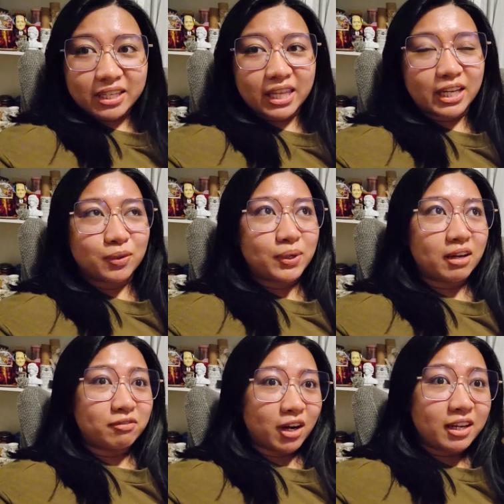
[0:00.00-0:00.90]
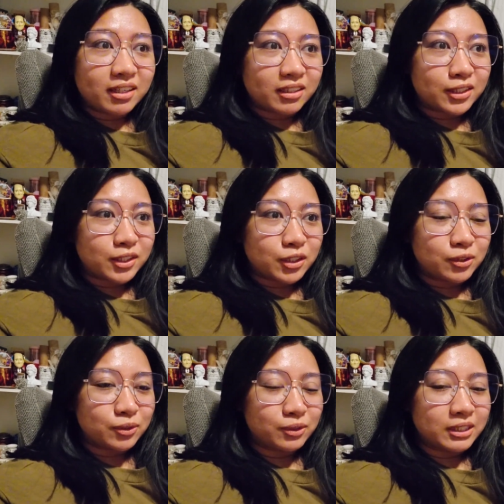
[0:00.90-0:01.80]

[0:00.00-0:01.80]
And then we have Radha, who